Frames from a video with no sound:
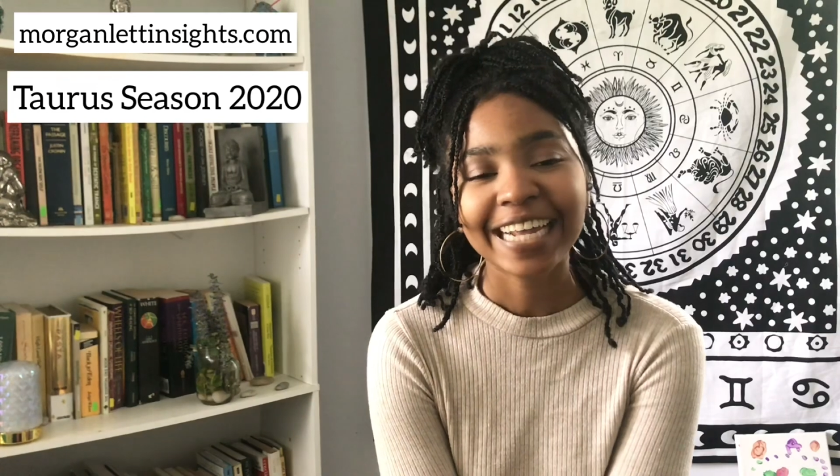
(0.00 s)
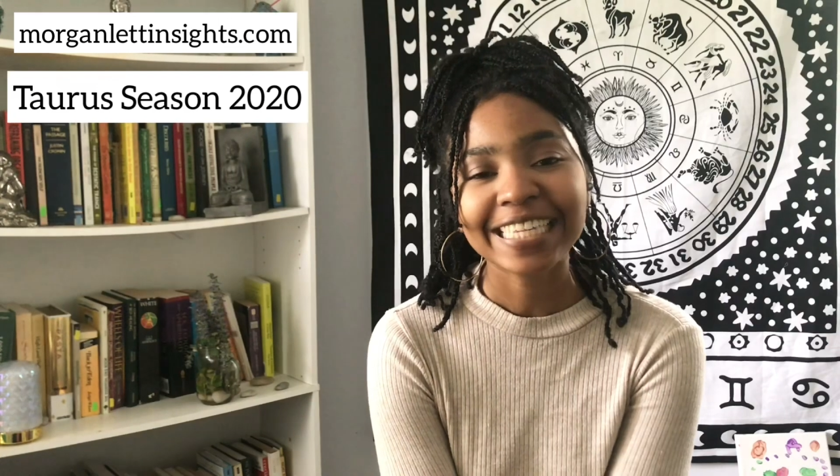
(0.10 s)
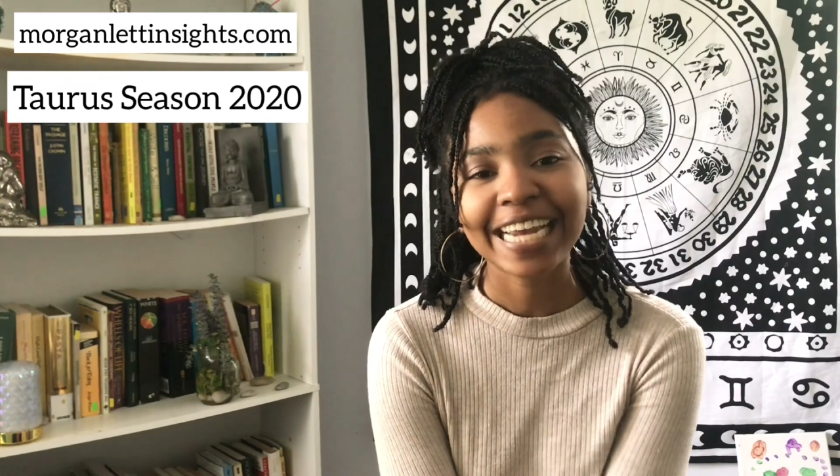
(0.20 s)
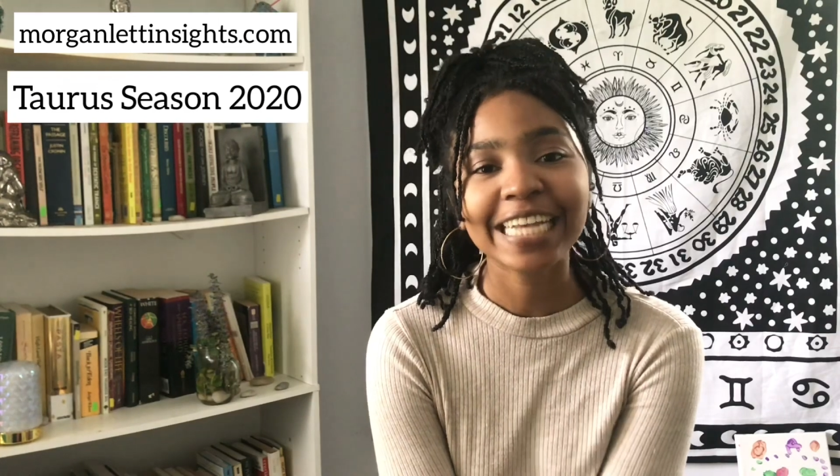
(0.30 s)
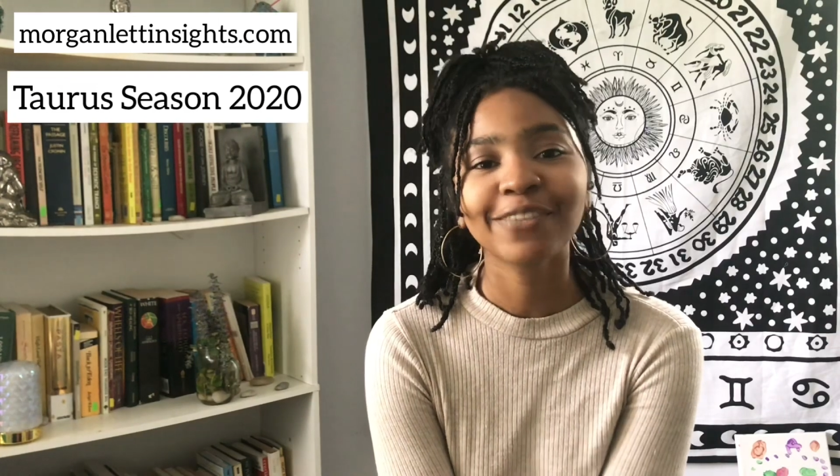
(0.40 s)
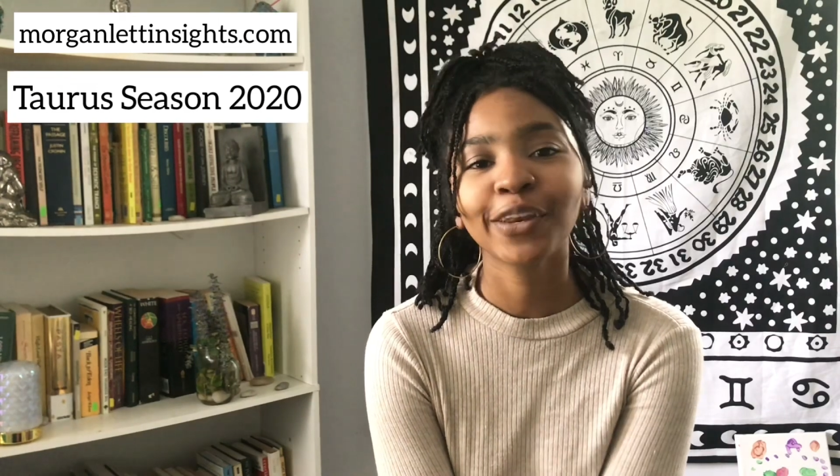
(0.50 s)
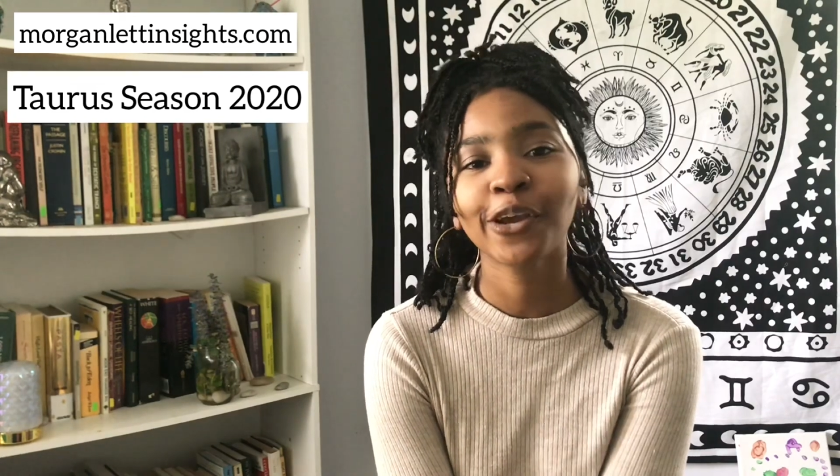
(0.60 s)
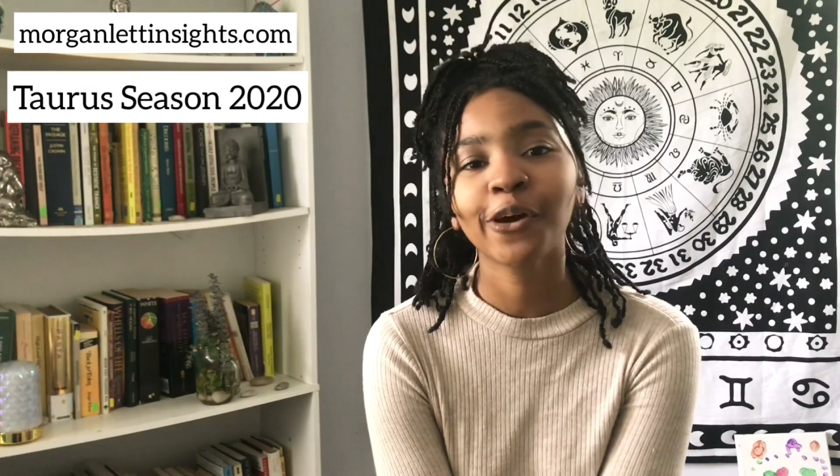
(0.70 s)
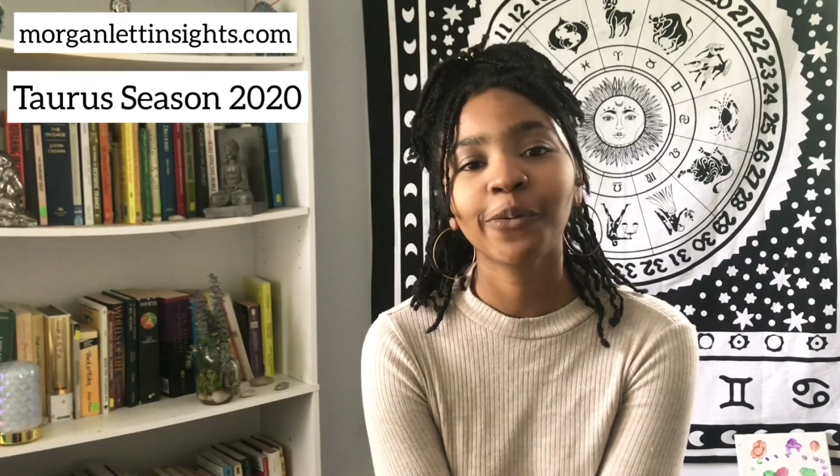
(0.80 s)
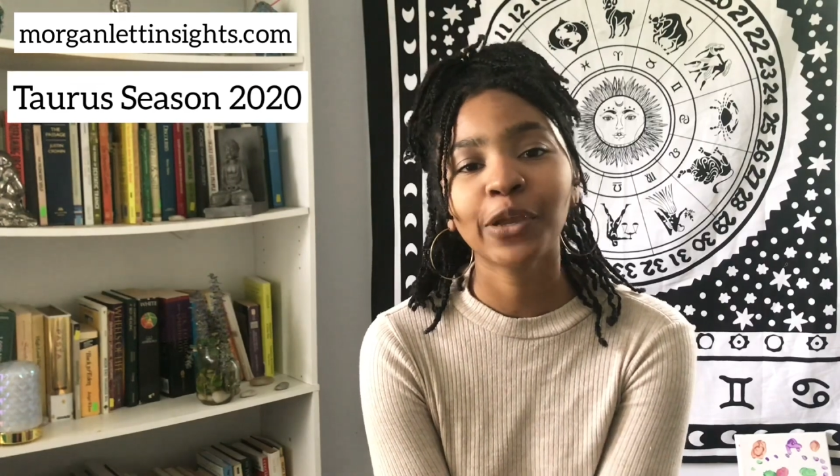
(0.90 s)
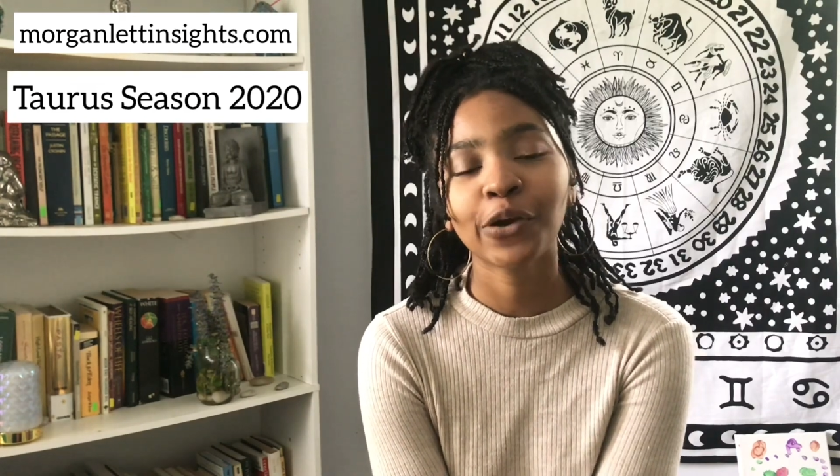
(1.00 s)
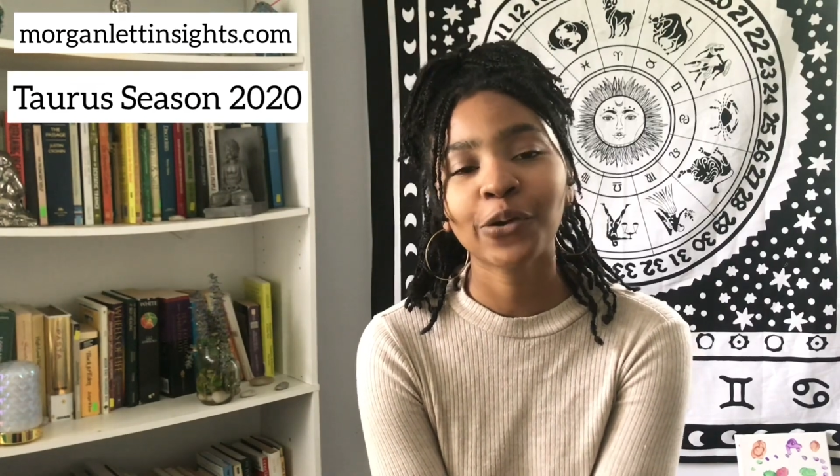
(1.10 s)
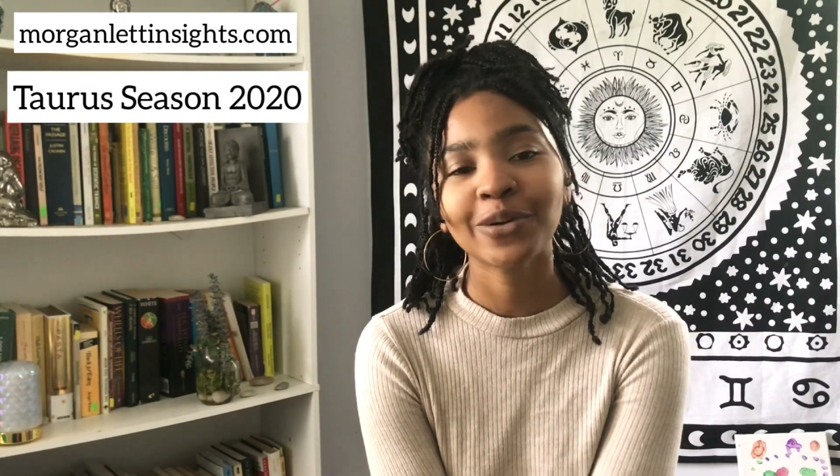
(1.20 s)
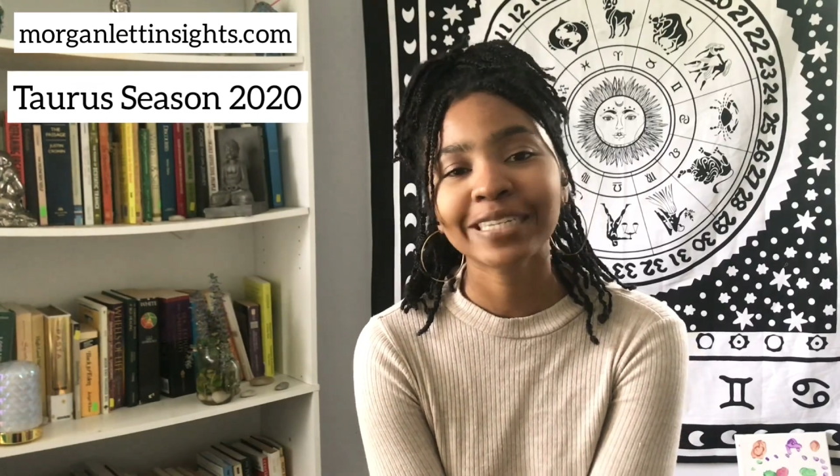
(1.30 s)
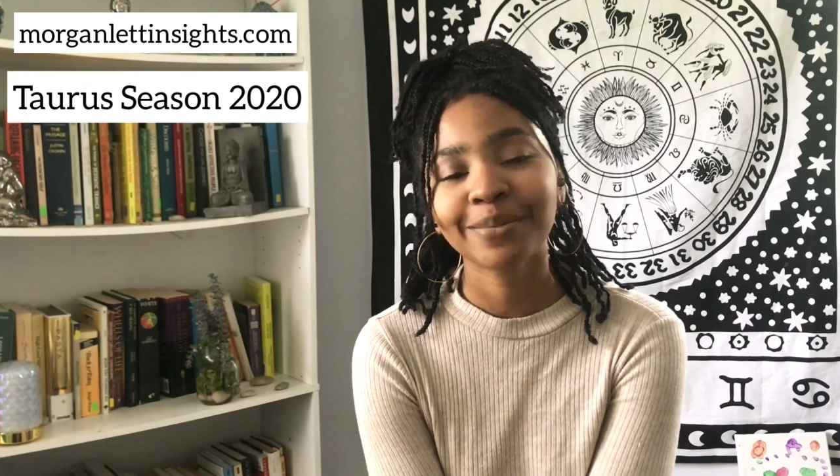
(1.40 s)
In today's video, we are
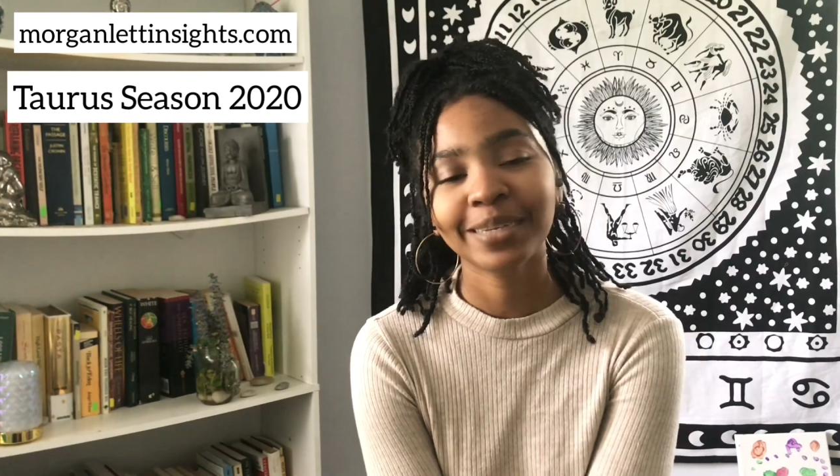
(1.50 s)
going to